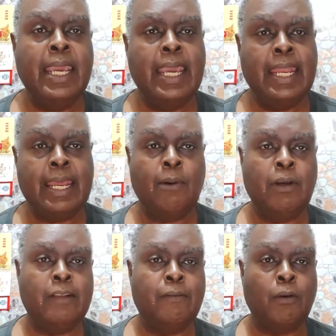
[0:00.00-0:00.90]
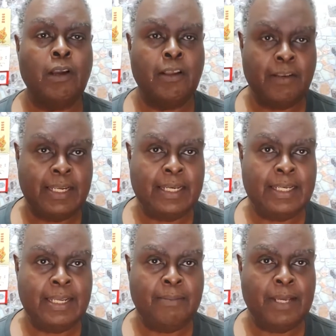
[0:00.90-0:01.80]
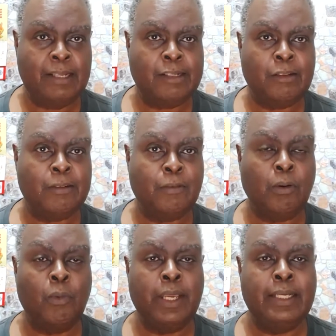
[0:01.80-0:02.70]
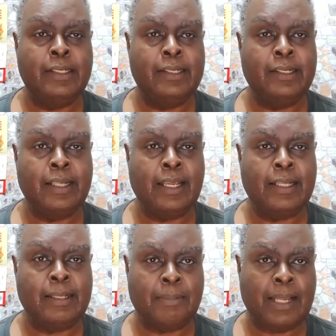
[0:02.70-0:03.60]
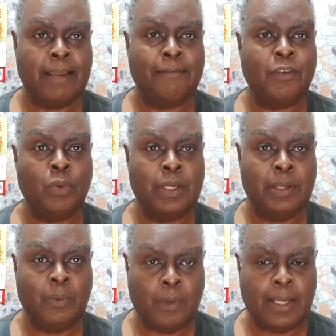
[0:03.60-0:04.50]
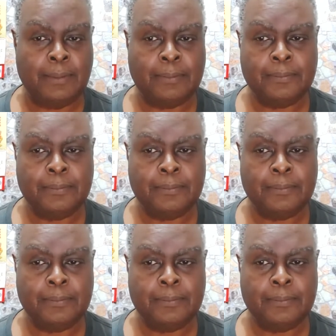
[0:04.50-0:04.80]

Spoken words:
and that was 410 pesos for a week's supply of 21.